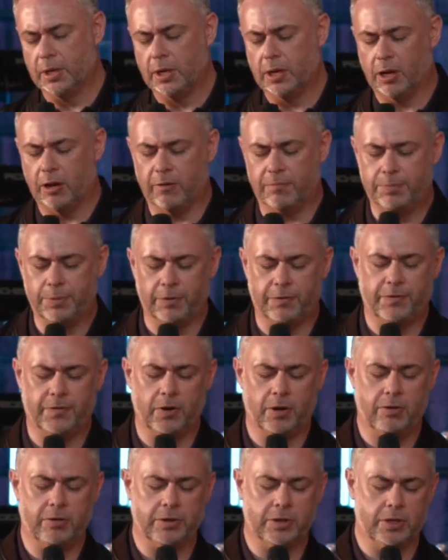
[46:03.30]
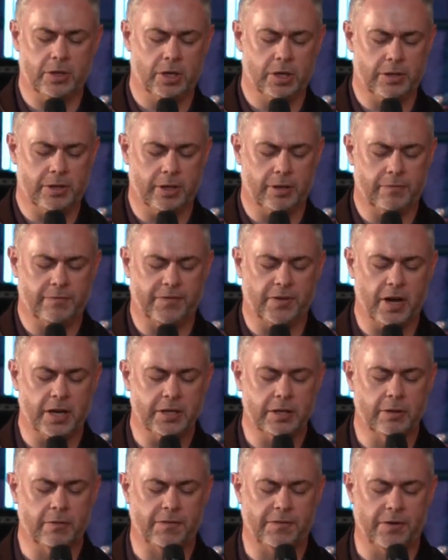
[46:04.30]
of preferring the other,
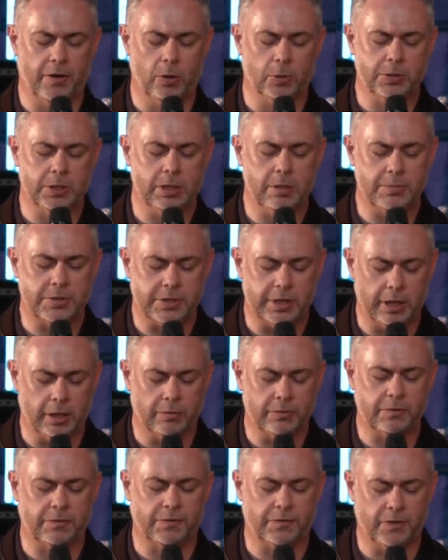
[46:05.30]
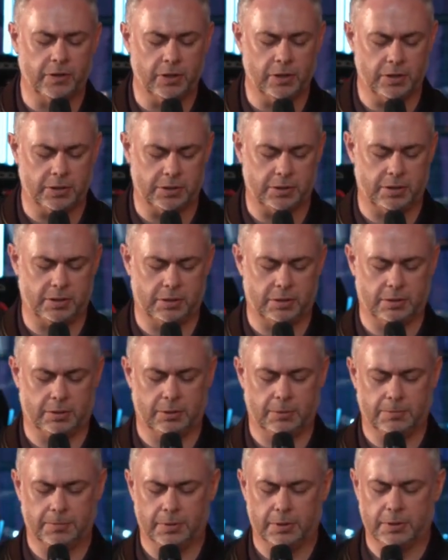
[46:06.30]
finding the fault in themselves first.
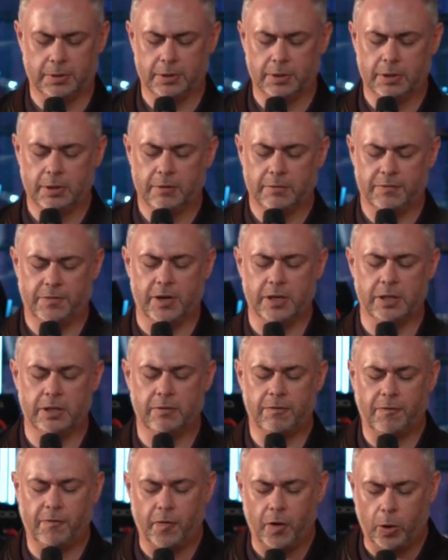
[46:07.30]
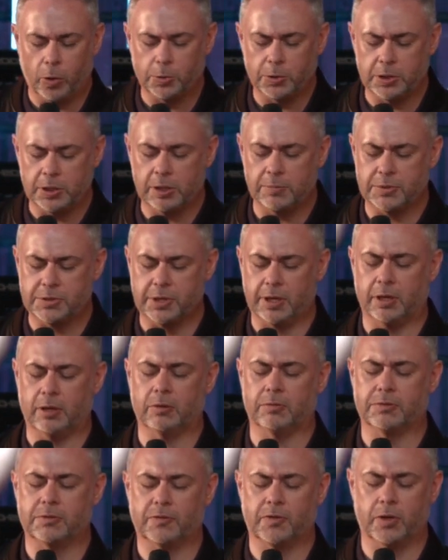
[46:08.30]
Finding the fault in
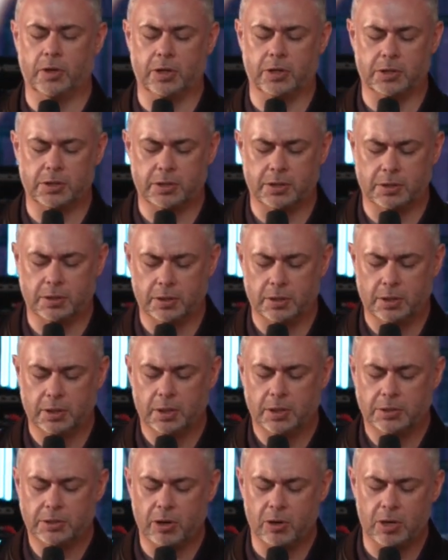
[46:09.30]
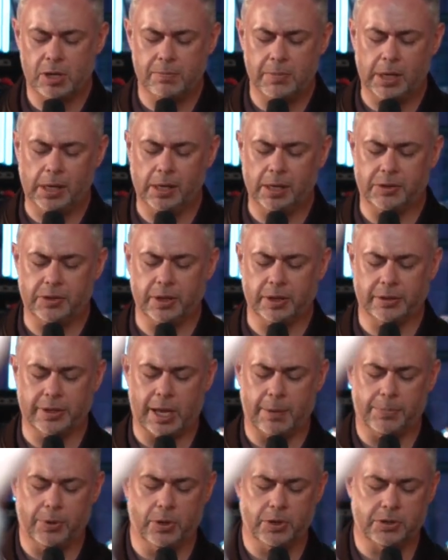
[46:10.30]
themselves first. Don't immediately think
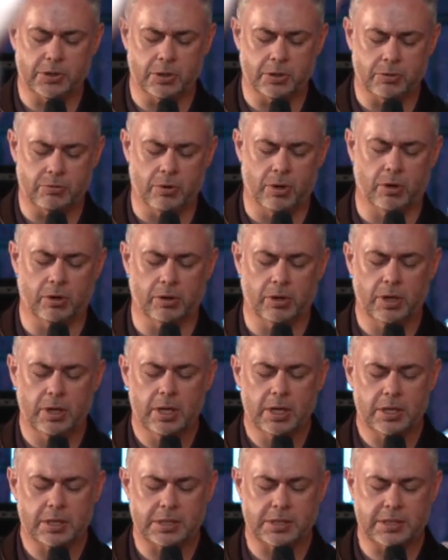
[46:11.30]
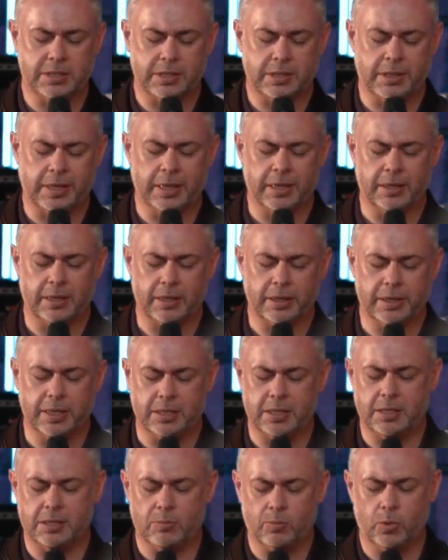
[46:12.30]
that person's wrong. Just think
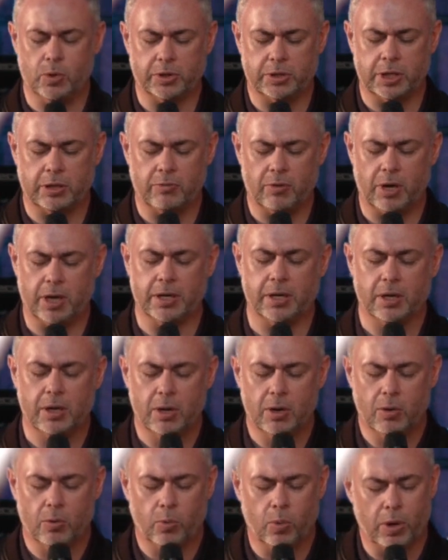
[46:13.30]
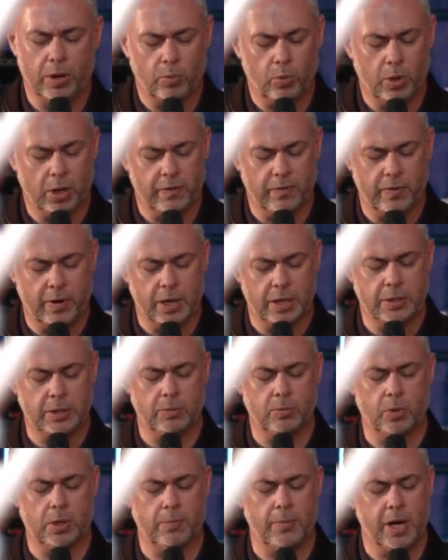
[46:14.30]
this isn't working right. What, what, have I do,
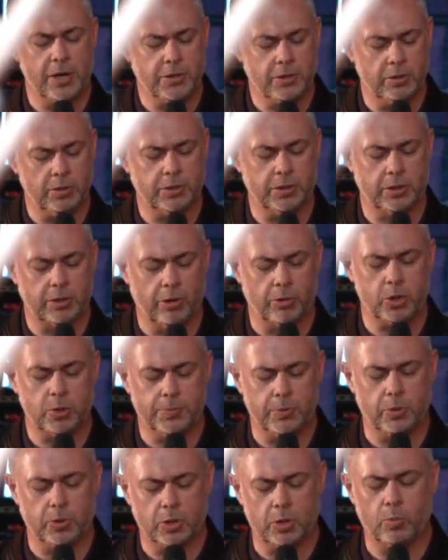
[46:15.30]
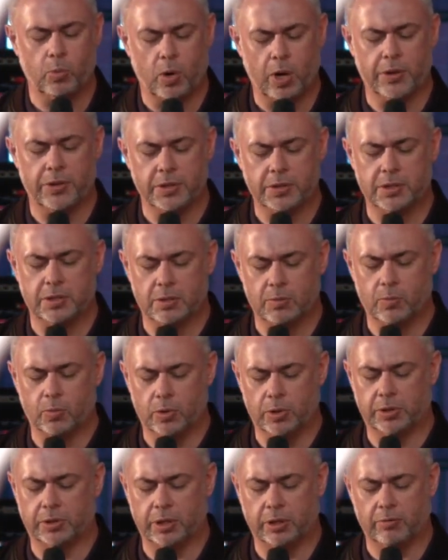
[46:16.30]
what am I doing to contribute to the why this isn't
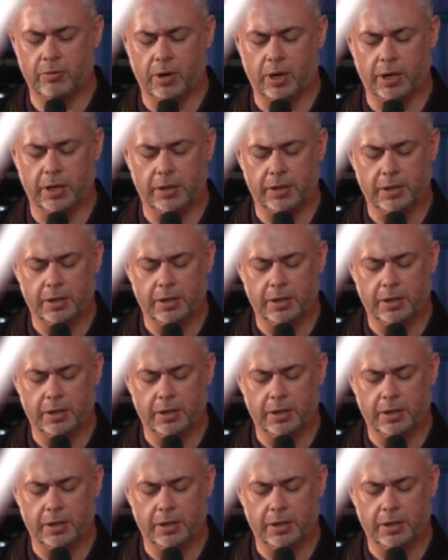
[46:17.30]
working right?